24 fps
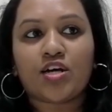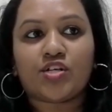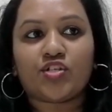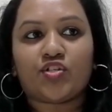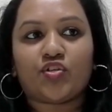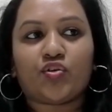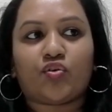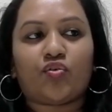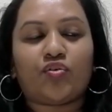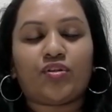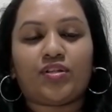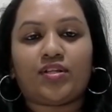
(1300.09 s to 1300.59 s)

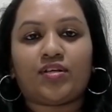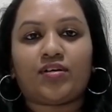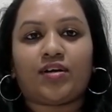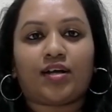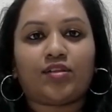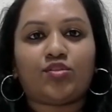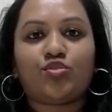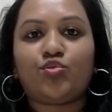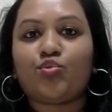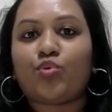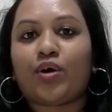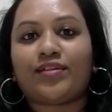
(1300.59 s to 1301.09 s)
So
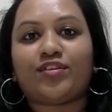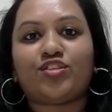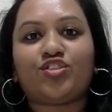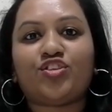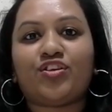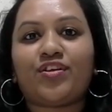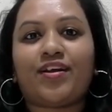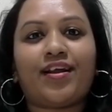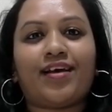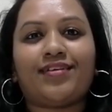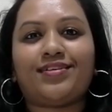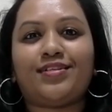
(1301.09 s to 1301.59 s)
the two other
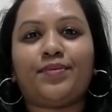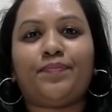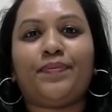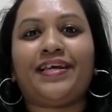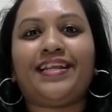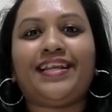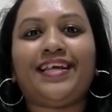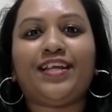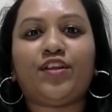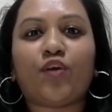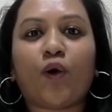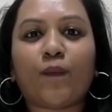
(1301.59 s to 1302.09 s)
children are
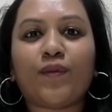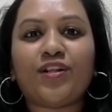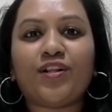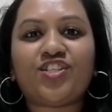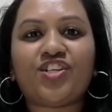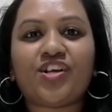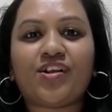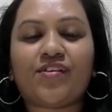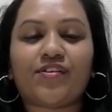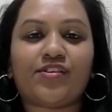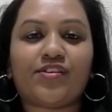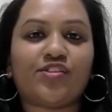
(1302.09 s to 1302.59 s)
typically normal
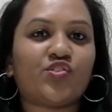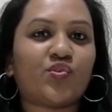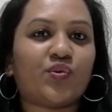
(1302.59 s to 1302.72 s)
children,